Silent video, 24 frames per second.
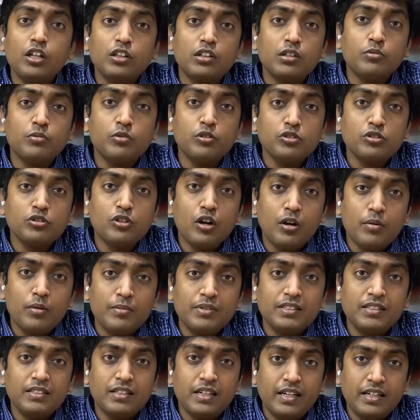The most
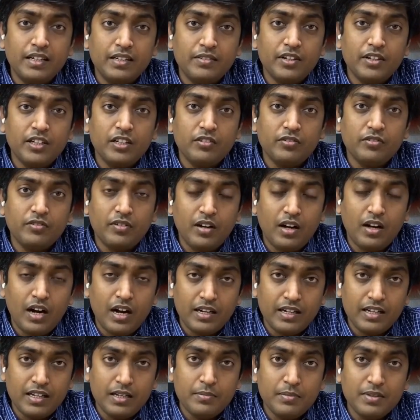common side effect of
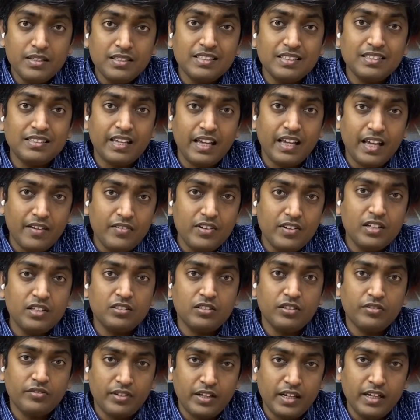rTMS is
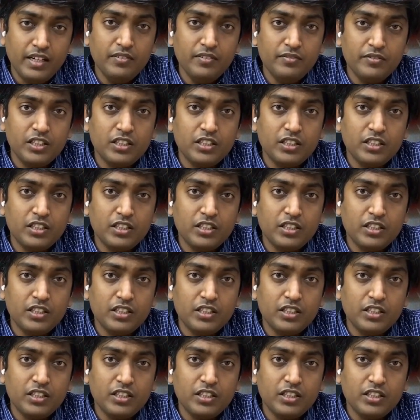heaviness of head,